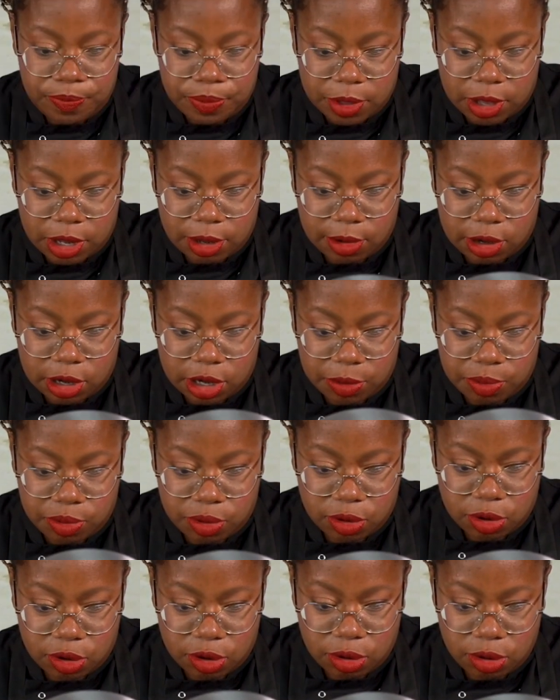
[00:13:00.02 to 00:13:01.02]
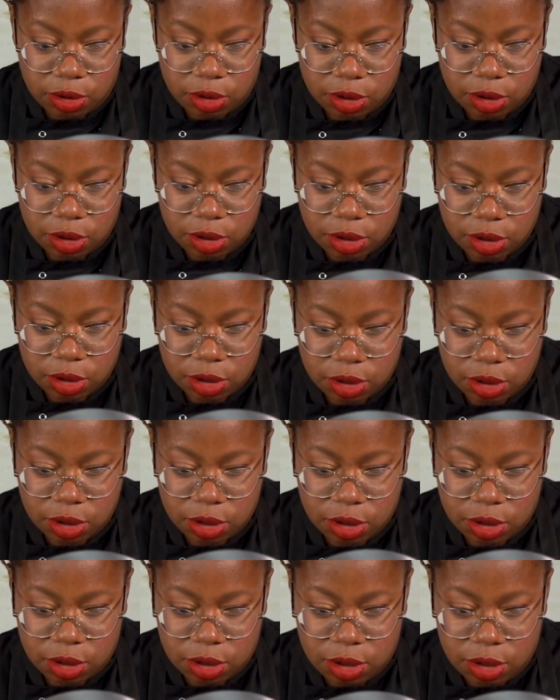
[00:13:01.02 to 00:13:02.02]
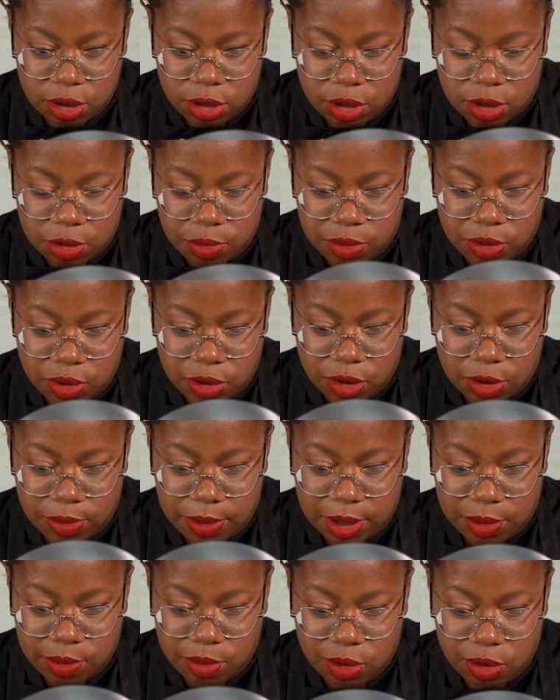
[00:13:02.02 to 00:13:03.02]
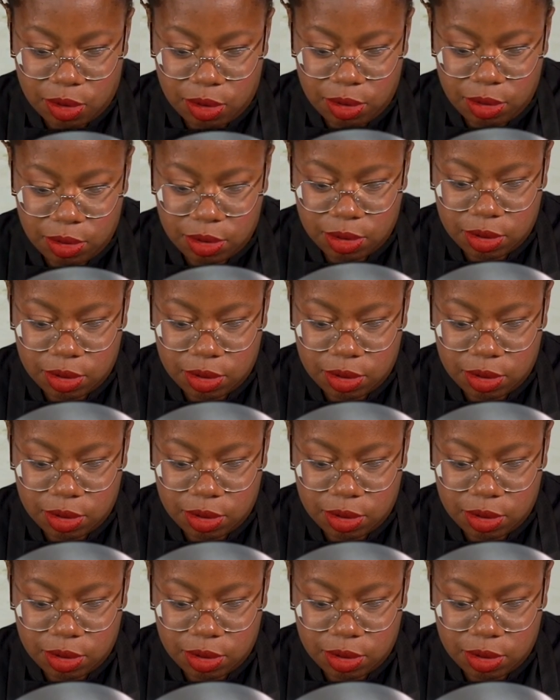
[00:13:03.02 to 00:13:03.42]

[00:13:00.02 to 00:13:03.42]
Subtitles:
And then we're going to pour a bit more.